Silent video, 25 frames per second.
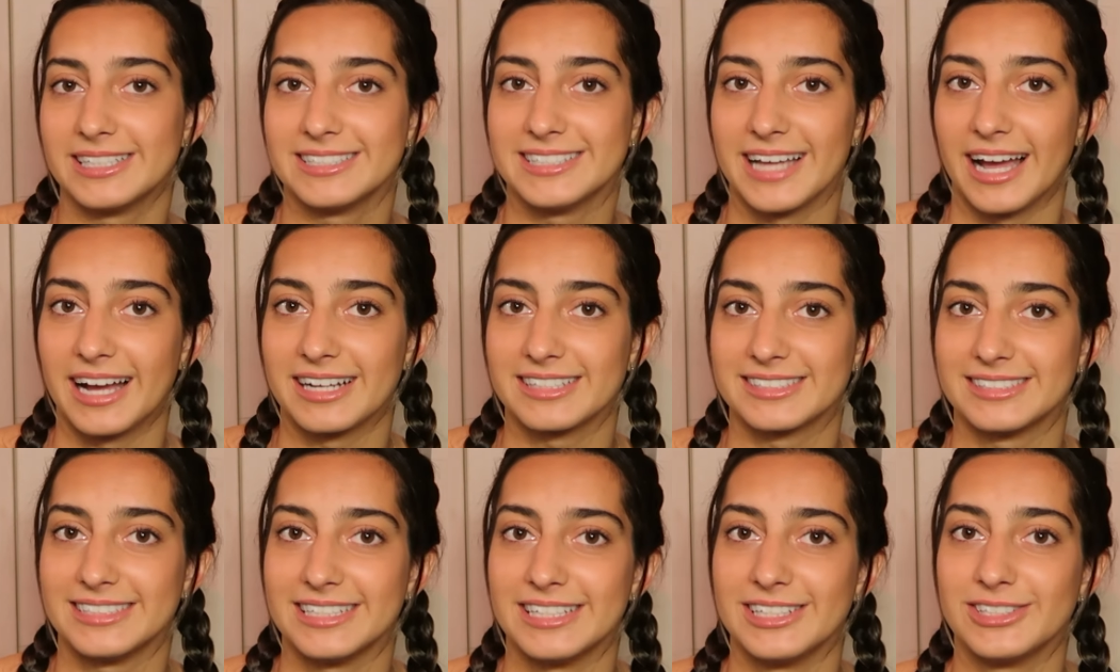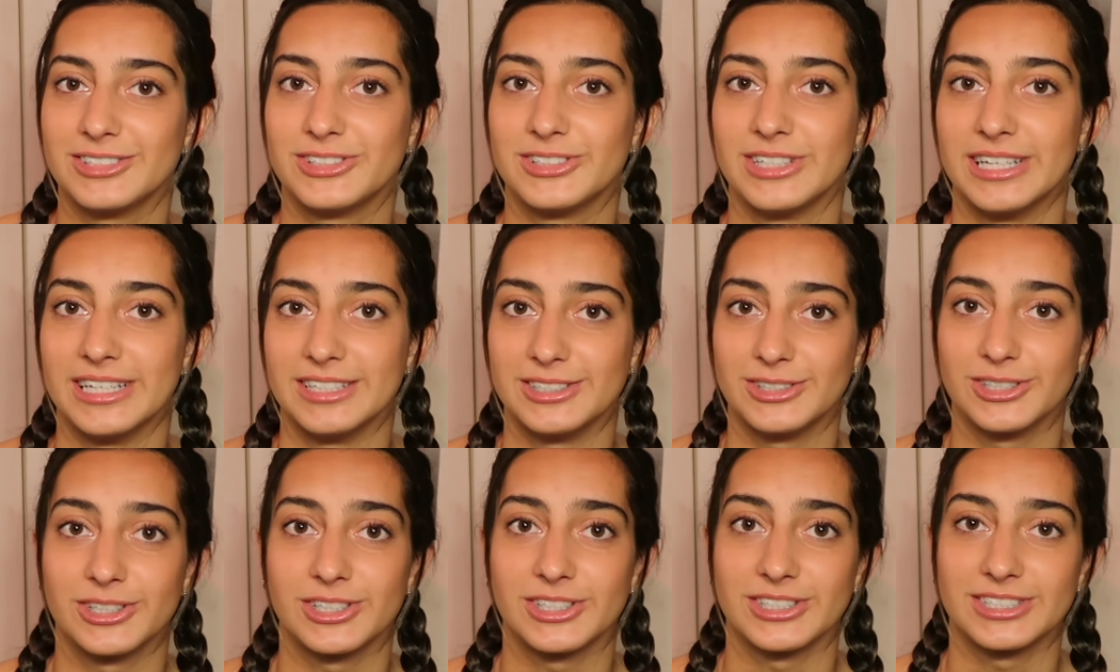a taxi, it
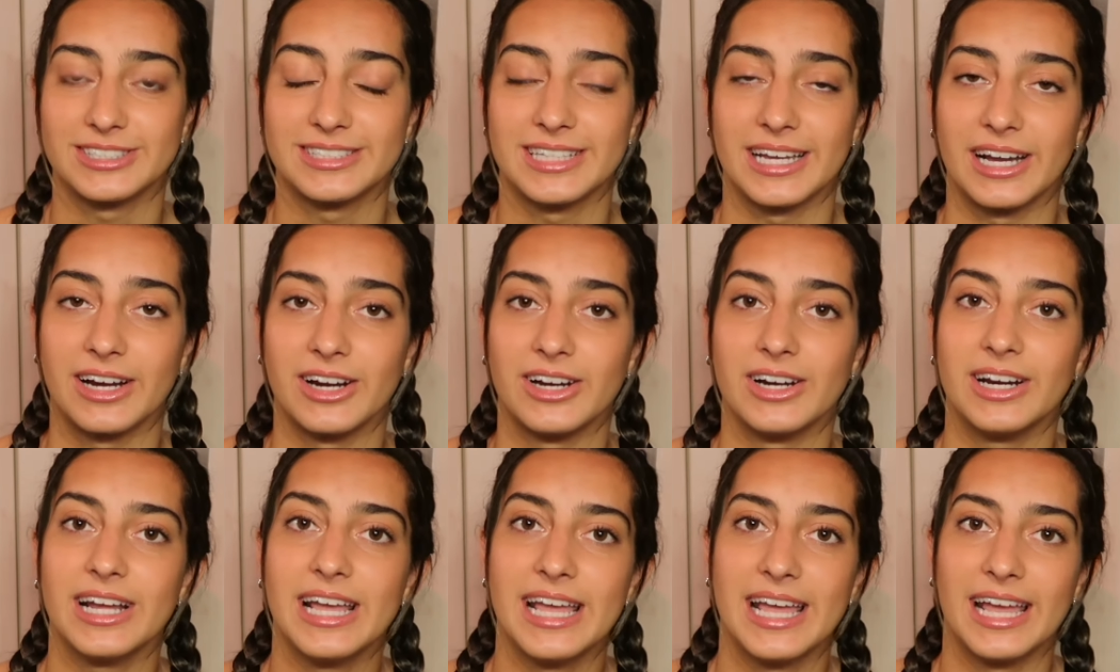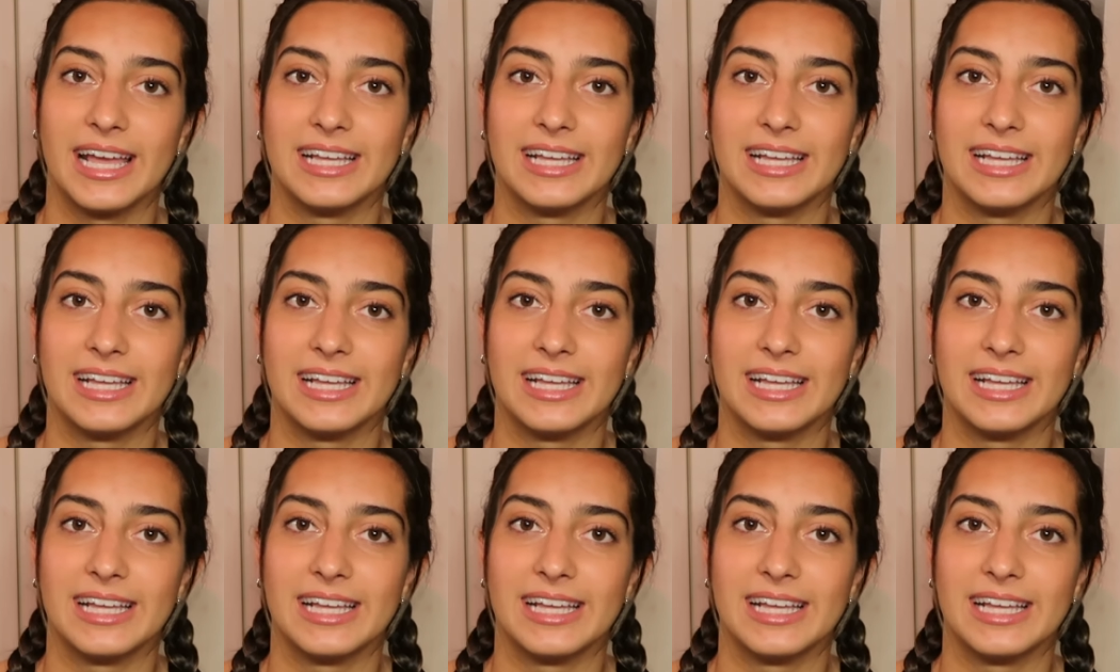took us there.